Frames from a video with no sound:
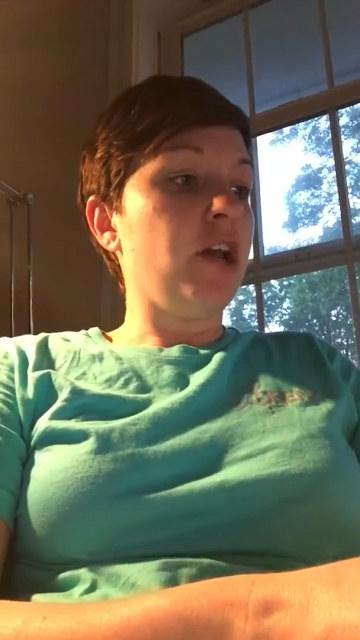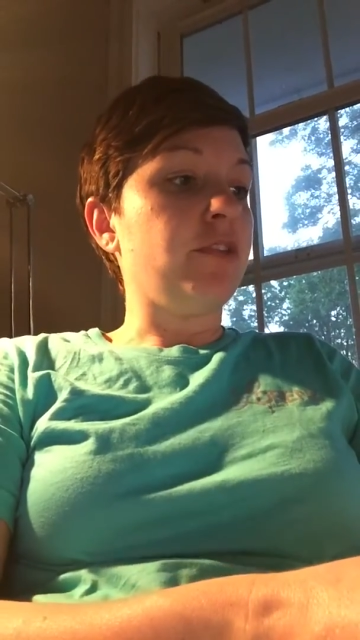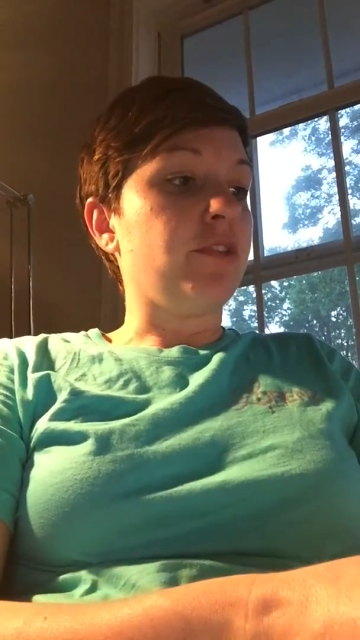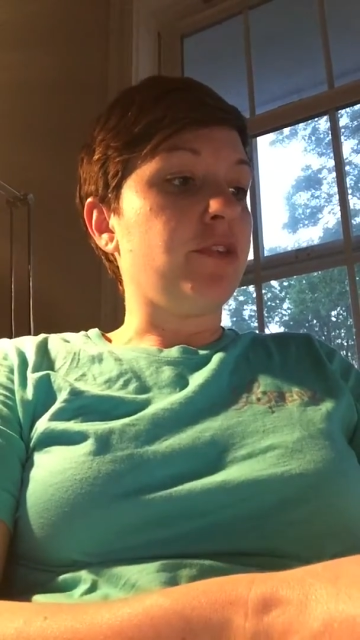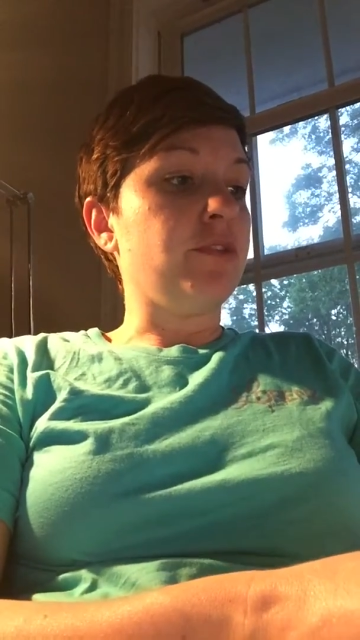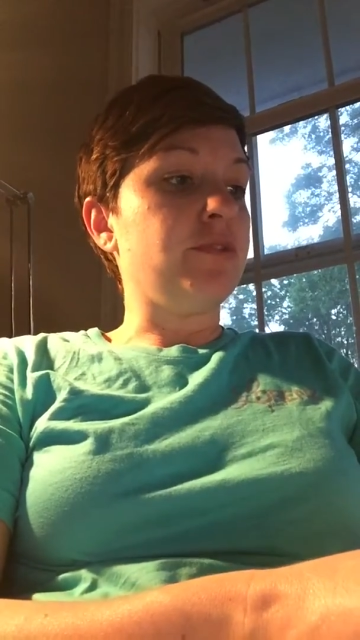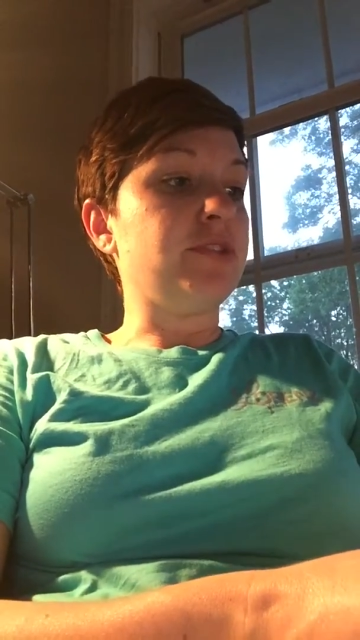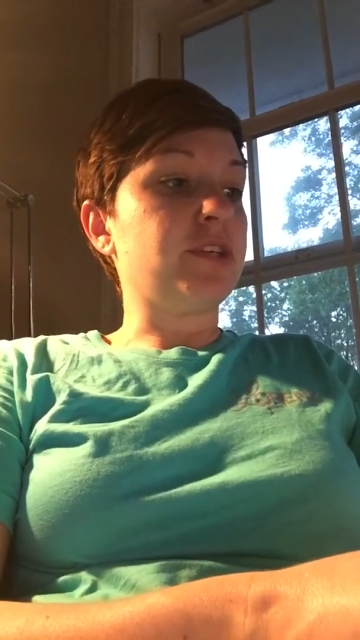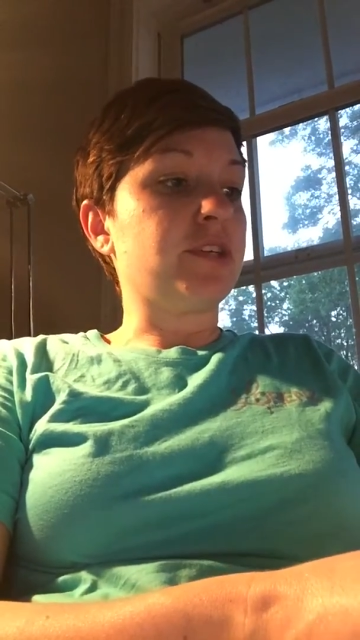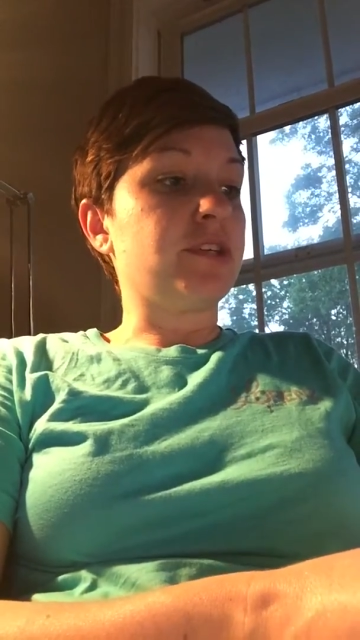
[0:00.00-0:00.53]
They're
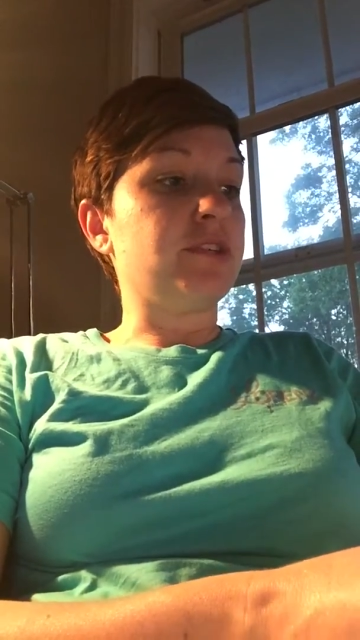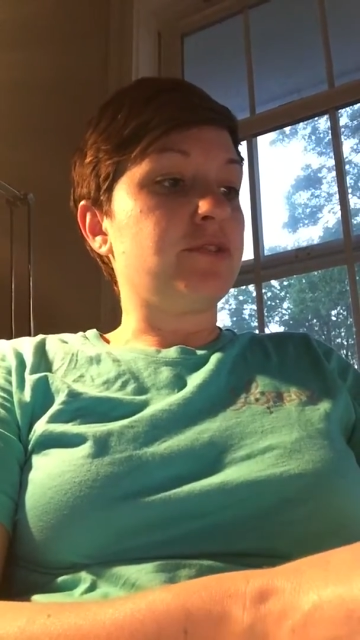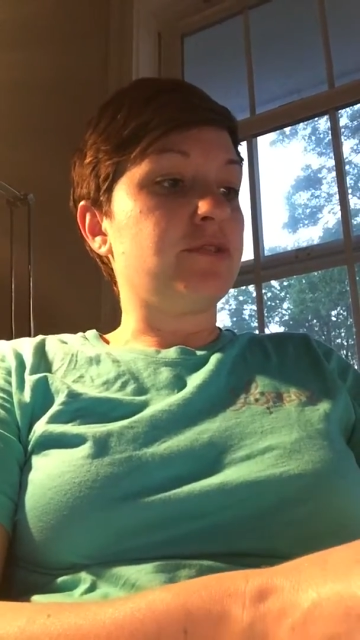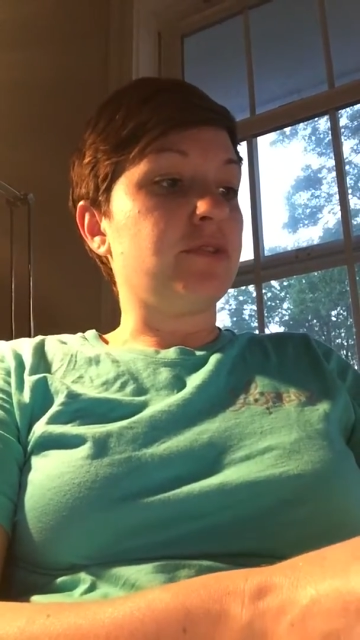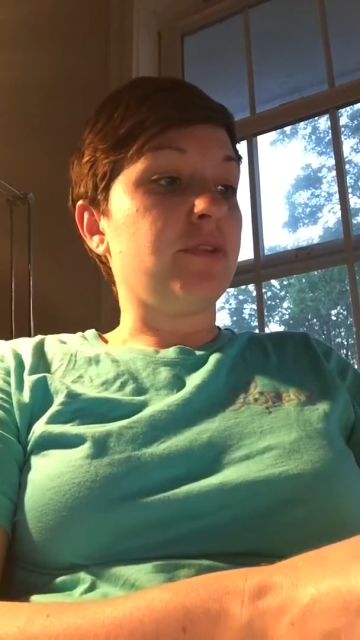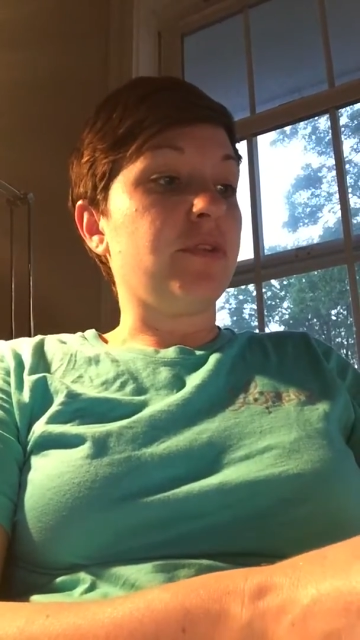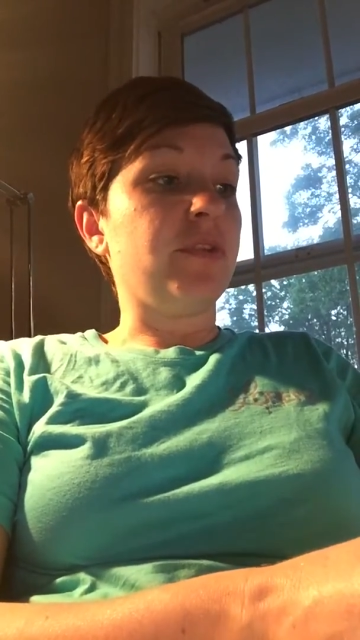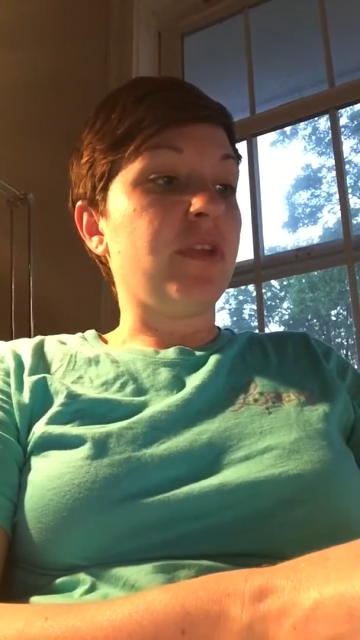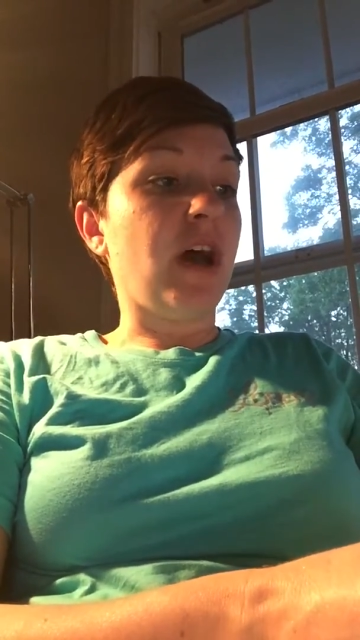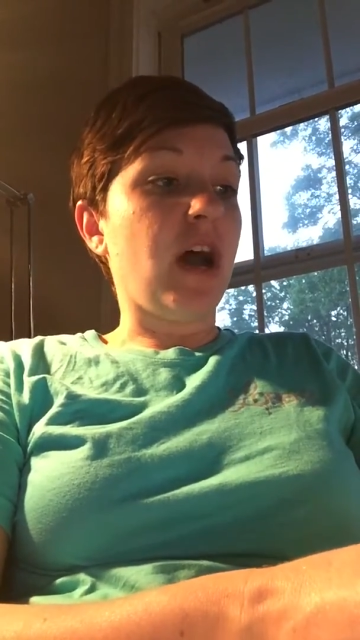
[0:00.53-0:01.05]
used to
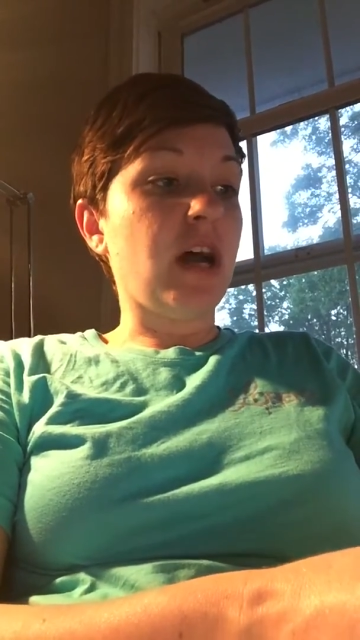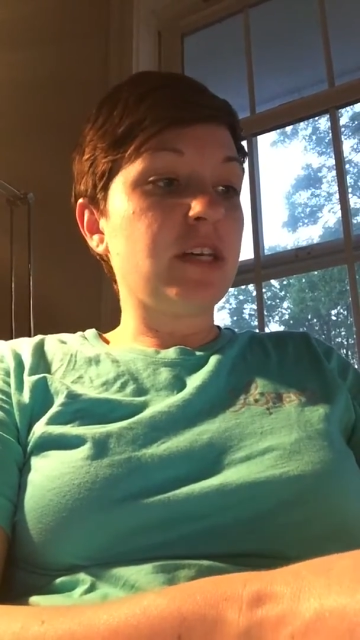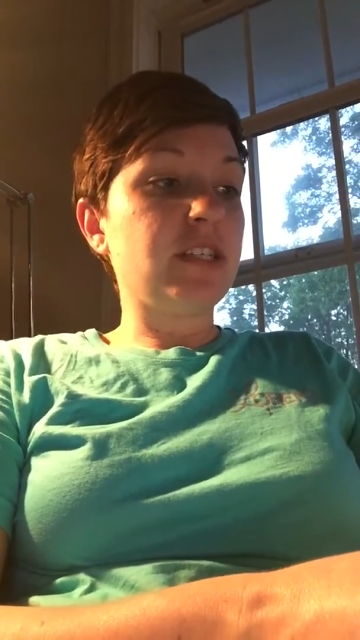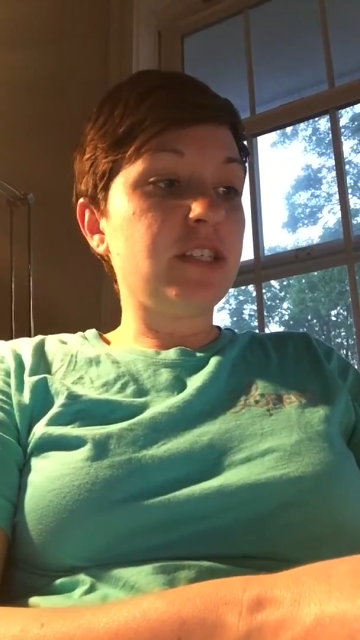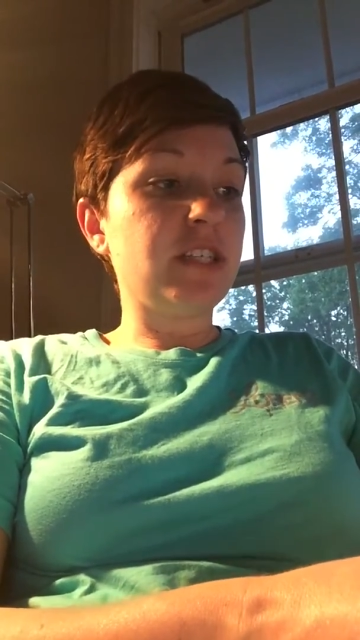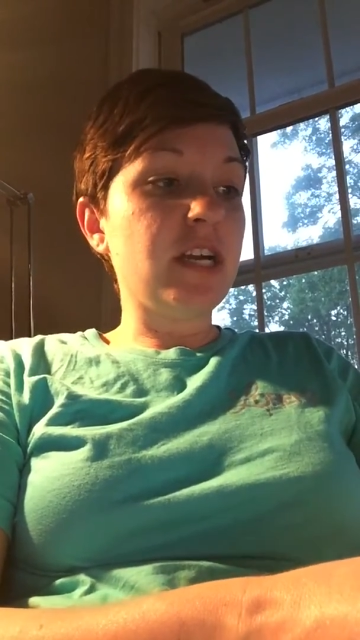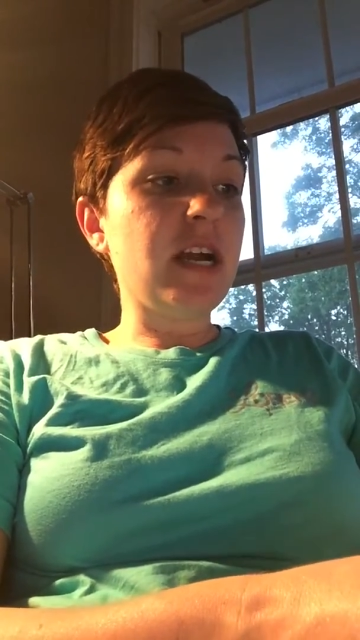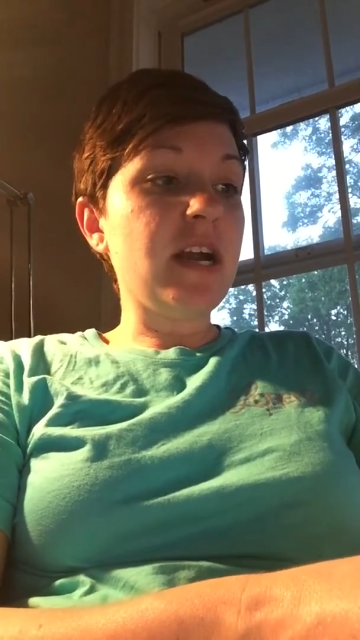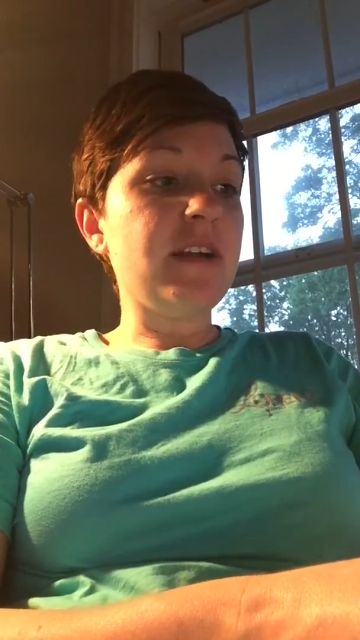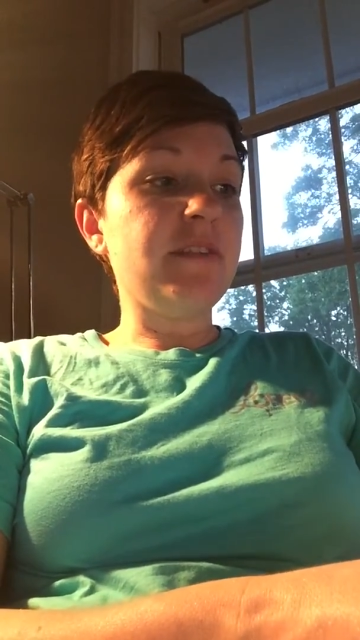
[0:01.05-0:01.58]
control nausea